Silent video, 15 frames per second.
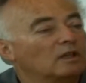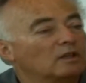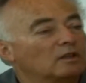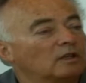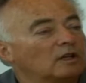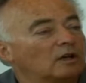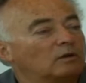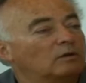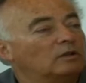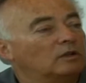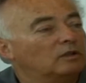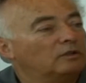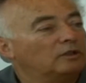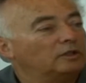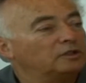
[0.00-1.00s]
Now,
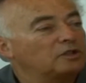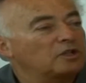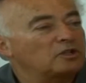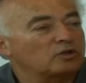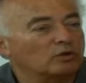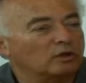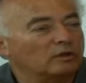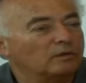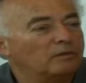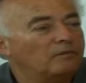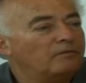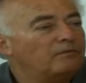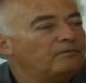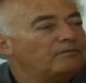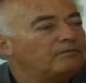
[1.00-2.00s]
the residual.
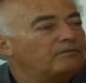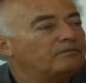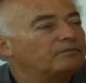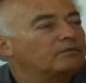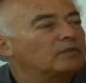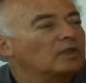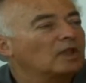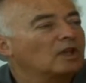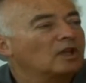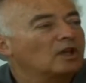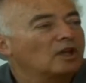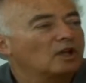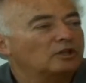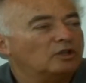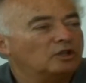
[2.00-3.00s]

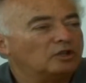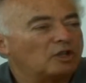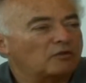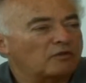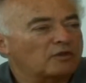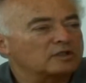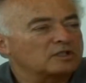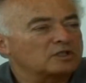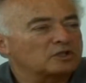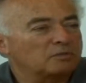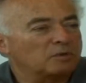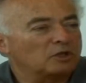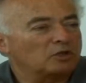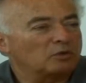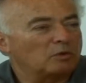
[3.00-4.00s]
The difference
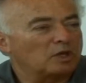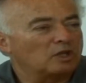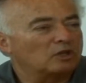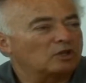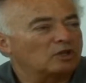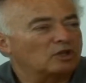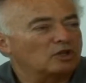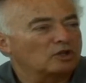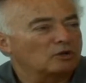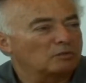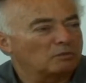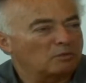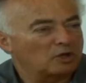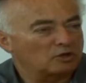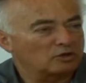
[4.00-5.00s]
between the
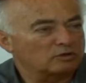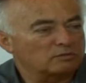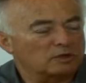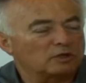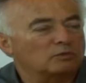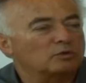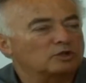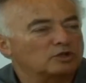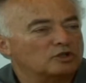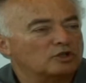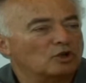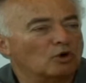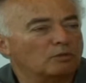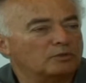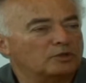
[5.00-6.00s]
measurement, which is
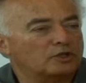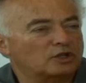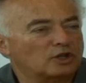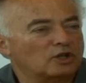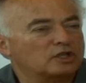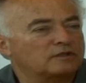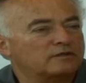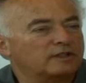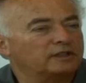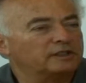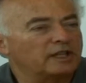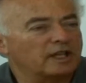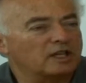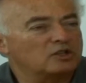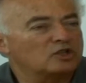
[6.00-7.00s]
the observed
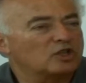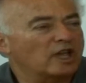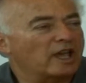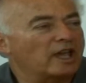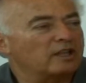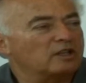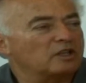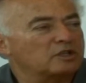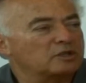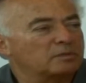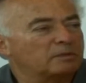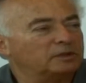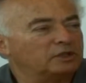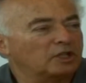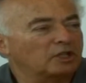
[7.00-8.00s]
range, and its
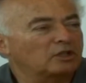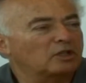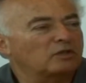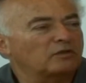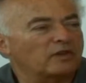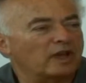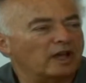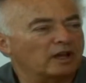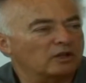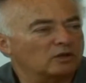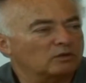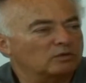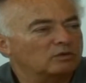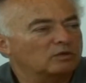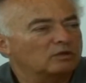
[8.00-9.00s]
predicted
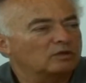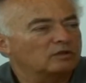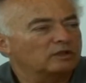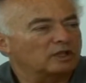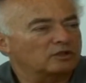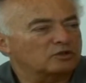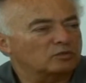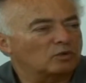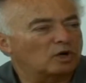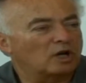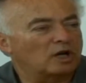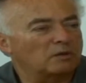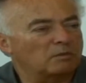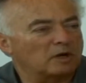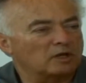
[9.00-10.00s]
value, that's
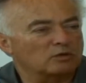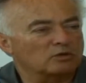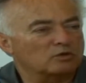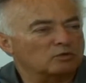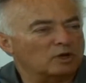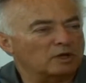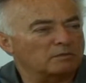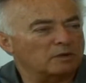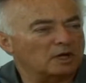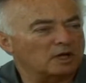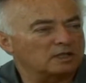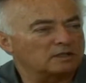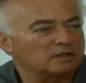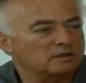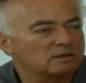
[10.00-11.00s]
y minus y
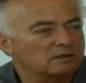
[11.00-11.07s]
bar,